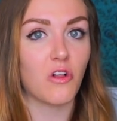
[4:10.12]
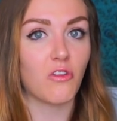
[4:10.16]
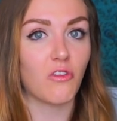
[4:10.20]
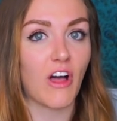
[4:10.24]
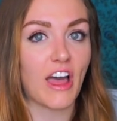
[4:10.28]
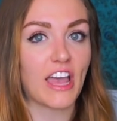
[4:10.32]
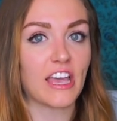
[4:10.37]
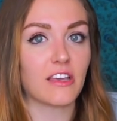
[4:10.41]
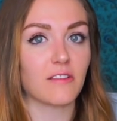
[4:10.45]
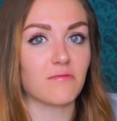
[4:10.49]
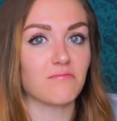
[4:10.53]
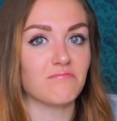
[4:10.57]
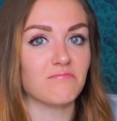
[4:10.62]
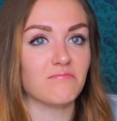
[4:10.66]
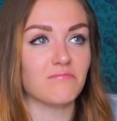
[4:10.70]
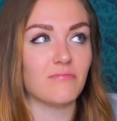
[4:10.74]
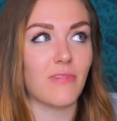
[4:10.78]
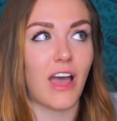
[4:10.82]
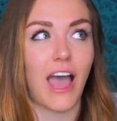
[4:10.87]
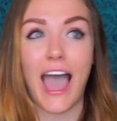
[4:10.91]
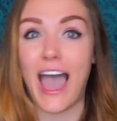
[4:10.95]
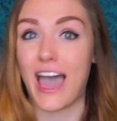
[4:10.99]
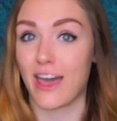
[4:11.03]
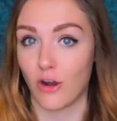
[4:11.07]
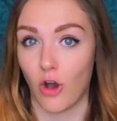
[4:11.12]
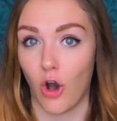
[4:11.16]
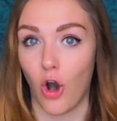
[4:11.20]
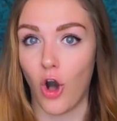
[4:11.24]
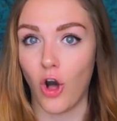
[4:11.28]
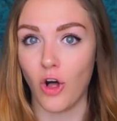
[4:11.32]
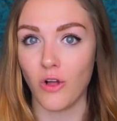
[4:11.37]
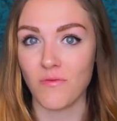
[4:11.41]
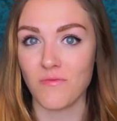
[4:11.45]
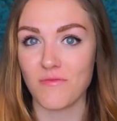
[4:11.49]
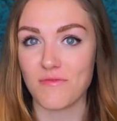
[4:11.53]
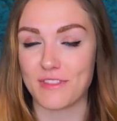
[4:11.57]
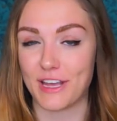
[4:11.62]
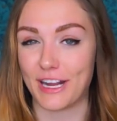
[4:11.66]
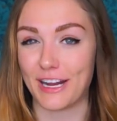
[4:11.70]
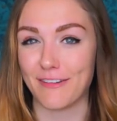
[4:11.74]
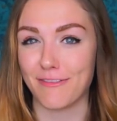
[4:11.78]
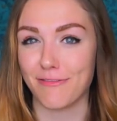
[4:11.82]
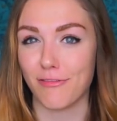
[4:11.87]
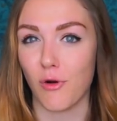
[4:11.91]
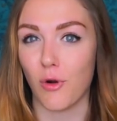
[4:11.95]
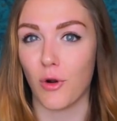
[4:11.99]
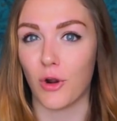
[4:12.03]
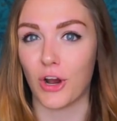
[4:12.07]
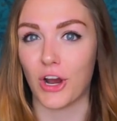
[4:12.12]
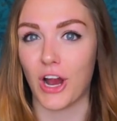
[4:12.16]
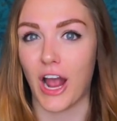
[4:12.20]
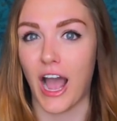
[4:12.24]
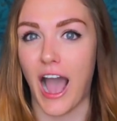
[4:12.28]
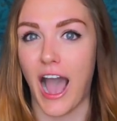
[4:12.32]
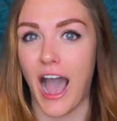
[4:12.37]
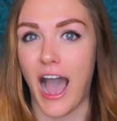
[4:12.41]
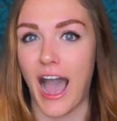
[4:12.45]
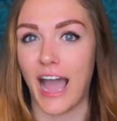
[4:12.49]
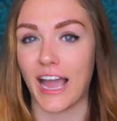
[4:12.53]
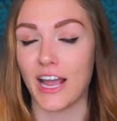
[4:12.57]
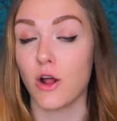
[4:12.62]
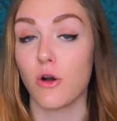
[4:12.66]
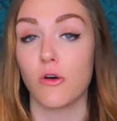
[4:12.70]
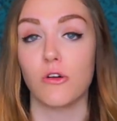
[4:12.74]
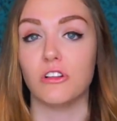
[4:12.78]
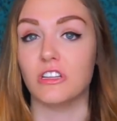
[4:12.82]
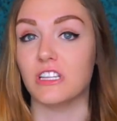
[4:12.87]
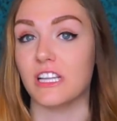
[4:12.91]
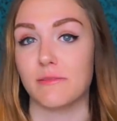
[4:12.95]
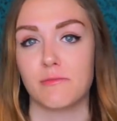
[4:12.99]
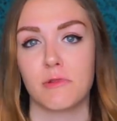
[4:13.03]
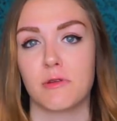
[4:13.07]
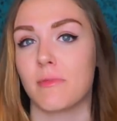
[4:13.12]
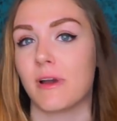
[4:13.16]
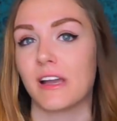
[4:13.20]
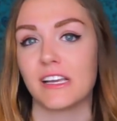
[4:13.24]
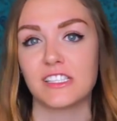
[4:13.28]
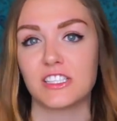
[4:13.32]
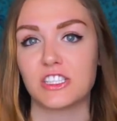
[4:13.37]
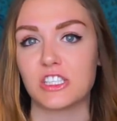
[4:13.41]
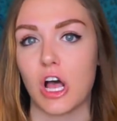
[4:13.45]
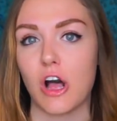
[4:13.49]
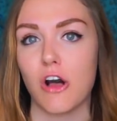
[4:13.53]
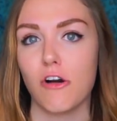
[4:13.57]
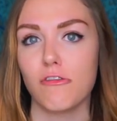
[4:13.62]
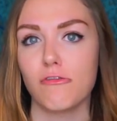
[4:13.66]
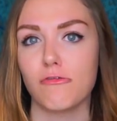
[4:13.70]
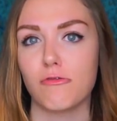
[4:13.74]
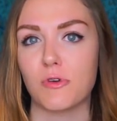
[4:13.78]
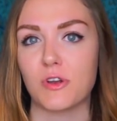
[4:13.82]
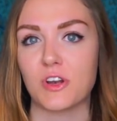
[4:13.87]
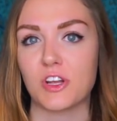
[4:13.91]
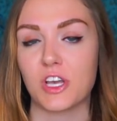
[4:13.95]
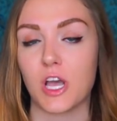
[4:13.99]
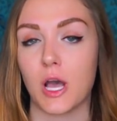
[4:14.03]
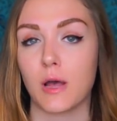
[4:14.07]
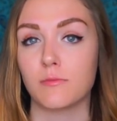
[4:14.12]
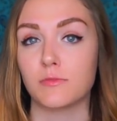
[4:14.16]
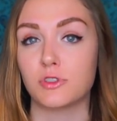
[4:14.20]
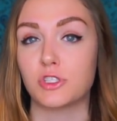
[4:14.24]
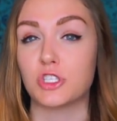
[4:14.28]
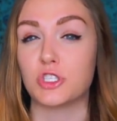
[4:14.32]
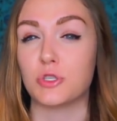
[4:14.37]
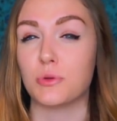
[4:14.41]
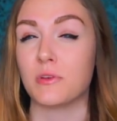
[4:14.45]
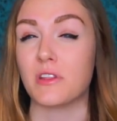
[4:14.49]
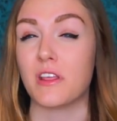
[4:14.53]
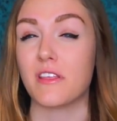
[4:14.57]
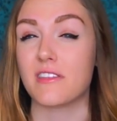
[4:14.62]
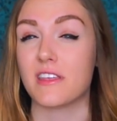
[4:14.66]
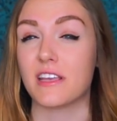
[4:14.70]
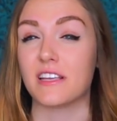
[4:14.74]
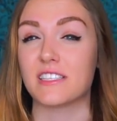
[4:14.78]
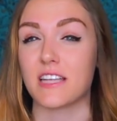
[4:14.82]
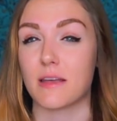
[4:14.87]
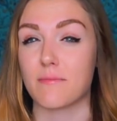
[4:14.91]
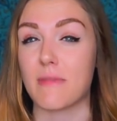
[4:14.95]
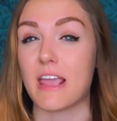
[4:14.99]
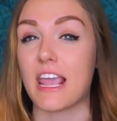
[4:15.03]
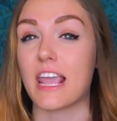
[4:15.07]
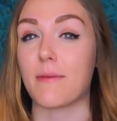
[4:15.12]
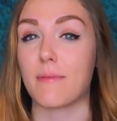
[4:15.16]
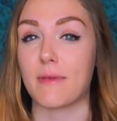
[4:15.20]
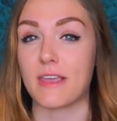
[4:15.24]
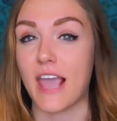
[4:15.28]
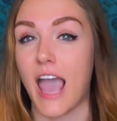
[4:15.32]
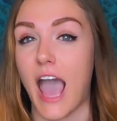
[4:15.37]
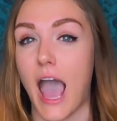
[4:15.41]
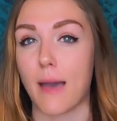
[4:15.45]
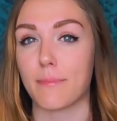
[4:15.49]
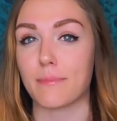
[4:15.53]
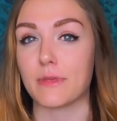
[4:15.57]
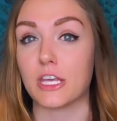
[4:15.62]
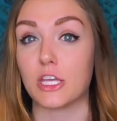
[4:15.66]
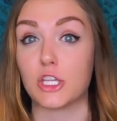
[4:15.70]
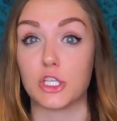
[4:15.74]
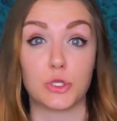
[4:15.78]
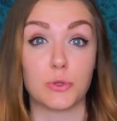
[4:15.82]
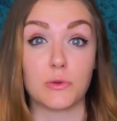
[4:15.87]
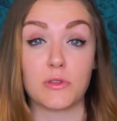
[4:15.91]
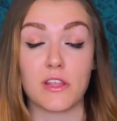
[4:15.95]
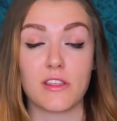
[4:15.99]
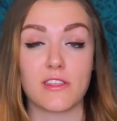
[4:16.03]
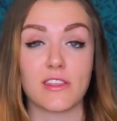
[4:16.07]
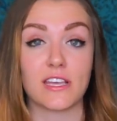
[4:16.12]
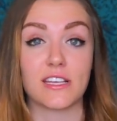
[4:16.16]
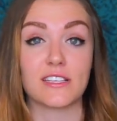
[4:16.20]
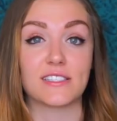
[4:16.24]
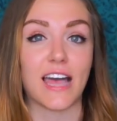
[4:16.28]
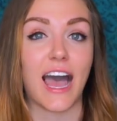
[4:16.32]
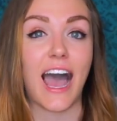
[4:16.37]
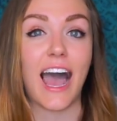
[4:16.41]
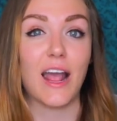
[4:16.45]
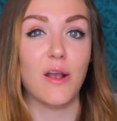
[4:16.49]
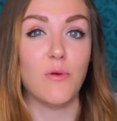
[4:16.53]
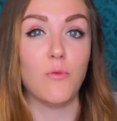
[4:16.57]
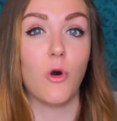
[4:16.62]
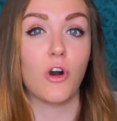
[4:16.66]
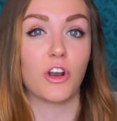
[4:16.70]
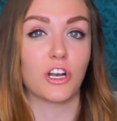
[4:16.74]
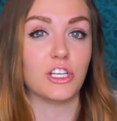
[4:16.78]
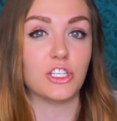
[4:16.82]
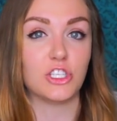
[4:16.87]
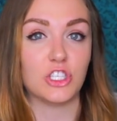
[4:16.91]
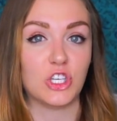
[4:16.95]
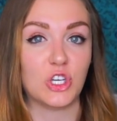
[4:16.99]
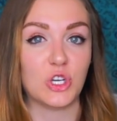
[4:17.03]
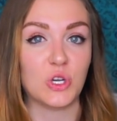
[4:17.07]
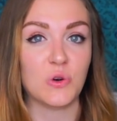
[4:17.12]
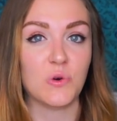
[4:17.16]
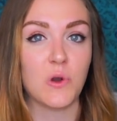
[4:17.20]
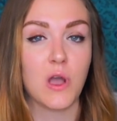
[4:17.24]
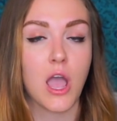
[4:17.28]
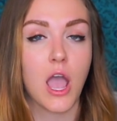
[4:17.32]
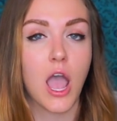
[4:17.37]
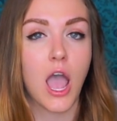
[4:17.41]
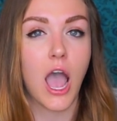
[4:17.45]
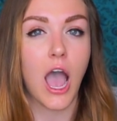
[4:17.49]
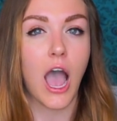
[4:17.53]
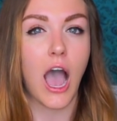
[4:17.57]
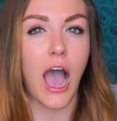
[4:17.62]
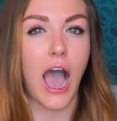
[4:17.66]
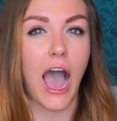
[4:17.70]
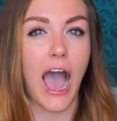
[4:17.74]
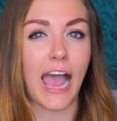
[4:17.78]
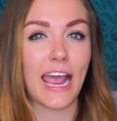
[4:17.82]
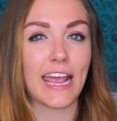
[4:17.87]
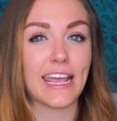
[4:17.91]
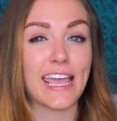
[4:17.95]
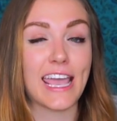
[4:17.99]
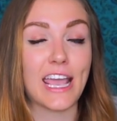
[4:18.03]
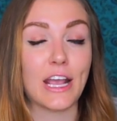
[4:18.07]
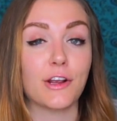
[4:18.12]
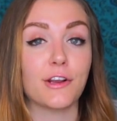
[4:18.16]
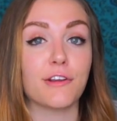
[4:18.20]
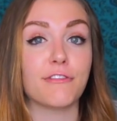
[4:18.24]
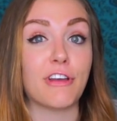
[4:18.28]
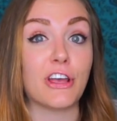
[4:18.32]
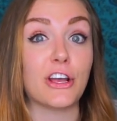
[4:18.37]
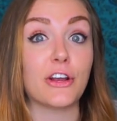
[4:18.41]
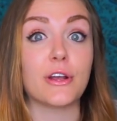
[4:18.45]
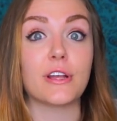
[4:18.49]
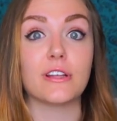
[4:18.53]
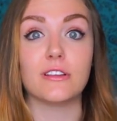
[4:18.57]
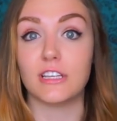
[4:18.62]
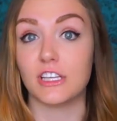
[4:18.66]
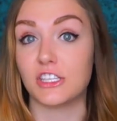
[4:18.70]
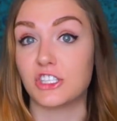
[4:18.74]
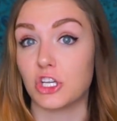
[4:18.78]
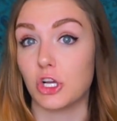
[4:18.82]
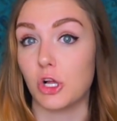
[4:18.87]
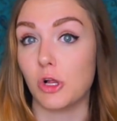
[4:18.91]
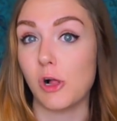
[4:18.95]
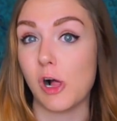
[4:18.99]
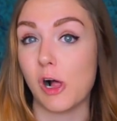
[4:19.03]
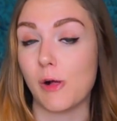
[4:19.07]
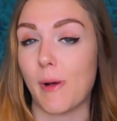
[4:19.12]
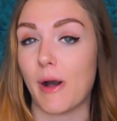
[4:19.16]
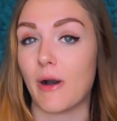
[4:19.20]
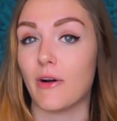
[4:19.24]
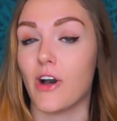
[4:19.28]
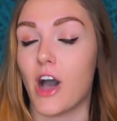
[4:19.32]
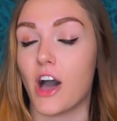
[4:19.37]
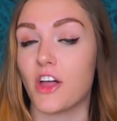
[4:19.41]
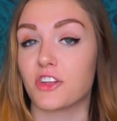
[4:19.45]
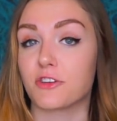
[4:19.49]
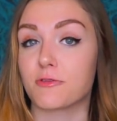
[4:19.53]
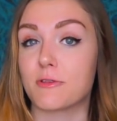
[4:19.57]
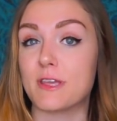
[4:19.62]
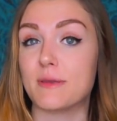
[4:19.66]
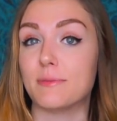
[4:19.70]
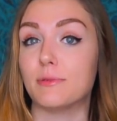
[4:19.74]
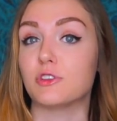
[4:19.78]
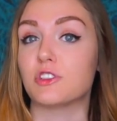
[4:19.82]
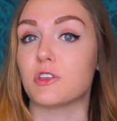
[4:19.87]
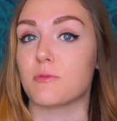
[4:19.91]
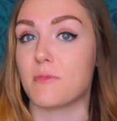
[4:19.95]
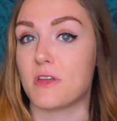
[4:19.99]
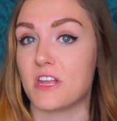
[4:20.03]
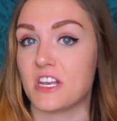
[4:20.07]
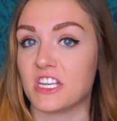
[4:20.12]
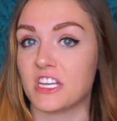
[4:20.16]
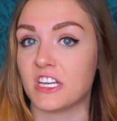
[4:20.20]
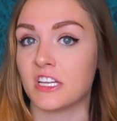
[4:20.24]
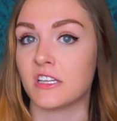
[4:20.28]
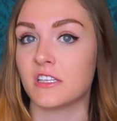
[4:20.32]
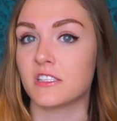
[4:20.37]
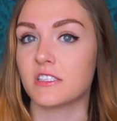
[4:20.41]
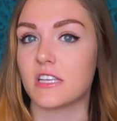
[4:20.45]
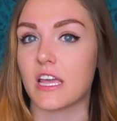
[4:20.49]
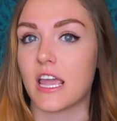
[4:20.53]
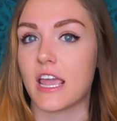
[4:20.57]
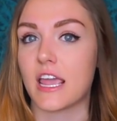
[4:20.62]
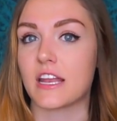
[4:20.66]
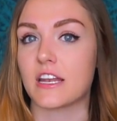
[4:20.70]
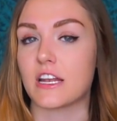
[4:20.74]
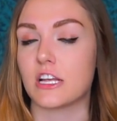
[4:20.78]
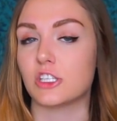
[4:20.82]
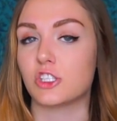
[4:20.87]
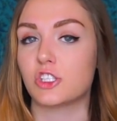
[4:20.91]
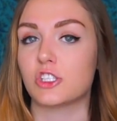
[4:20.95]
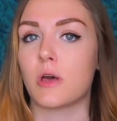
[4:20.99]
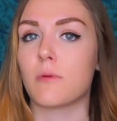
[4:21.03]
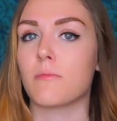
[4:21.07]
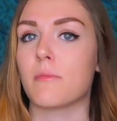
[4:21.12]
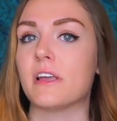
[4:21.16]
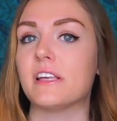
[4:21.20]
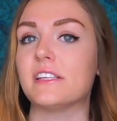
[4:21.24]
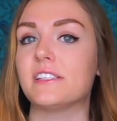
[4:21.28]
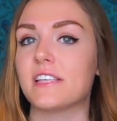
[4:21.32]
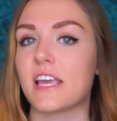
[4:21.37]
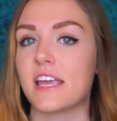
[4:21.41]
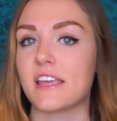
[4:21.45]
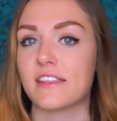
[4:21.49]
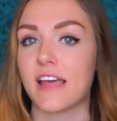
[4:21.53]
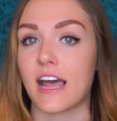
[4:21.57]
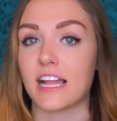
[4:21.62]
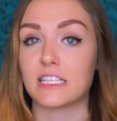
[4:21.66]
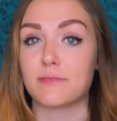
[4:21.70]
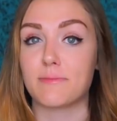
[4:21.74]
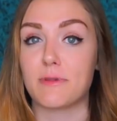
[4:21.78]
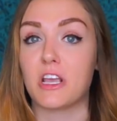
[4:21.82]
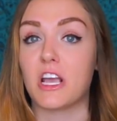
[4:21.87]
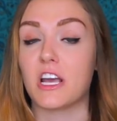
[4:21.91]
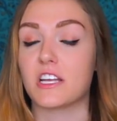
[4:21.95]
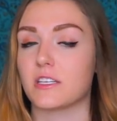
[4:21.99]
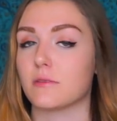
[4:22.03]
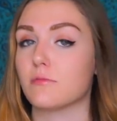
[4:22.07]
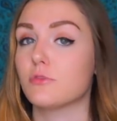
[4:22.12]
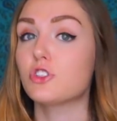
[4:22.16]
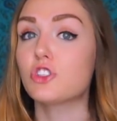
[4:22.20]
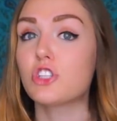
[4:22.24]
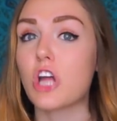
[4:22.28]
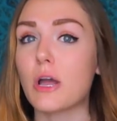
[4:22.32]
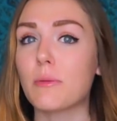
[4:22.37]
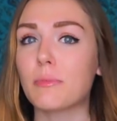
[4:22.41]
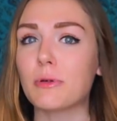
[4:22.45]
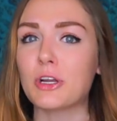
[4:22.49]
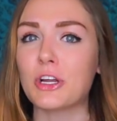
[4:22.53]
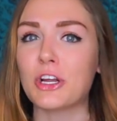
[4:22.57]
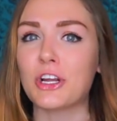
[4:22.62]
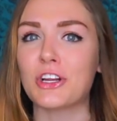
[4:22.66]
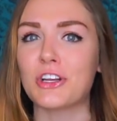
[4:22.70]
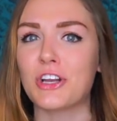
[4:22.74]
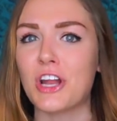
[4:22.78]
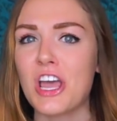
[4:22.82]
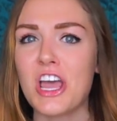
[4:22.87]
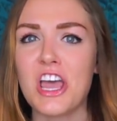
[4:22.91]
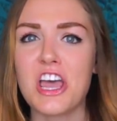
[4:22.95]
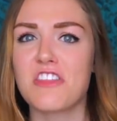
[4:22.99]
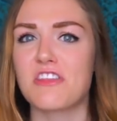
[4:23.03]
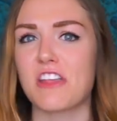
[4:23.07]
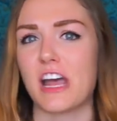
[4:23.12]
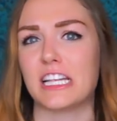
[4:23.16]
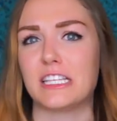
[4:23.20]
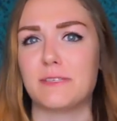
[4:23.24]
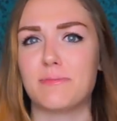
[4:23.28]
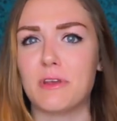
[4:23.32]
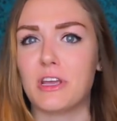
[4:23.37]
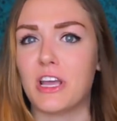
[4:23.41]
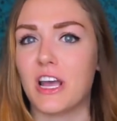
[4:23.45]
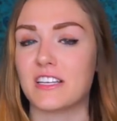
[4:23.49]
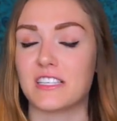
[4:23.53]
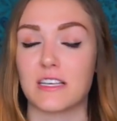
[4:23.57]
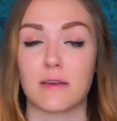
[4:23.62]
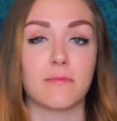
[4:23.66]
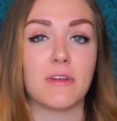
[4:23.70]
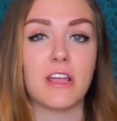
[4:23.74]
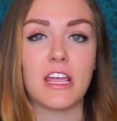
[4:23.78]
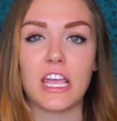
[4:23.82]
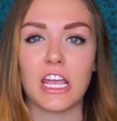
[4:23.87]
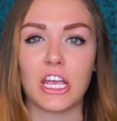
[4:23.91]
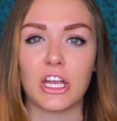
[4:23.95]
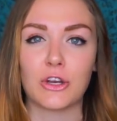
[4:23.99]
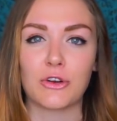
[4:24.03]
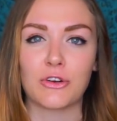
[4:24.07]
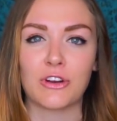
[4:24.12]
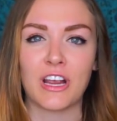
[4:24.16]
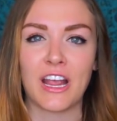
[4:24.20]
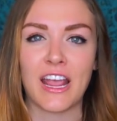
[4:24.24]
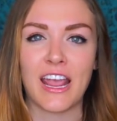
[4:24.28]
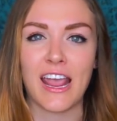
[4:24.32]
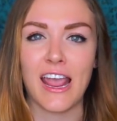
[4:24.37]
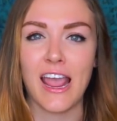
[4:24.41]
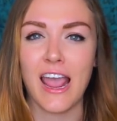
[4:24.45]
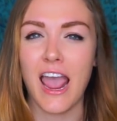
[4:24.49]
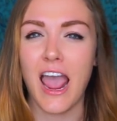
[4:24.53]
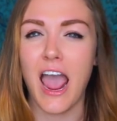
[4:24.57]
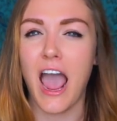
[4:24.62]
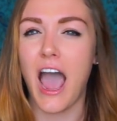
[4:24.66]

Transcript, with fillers: like at all. Therefore, I don't limit myself when it comes to doing the things that make me happy and doing the things that I want to do. I care very little about other people's opinions, and some might say that's because I'm stubborn, that's because I'm ignorant.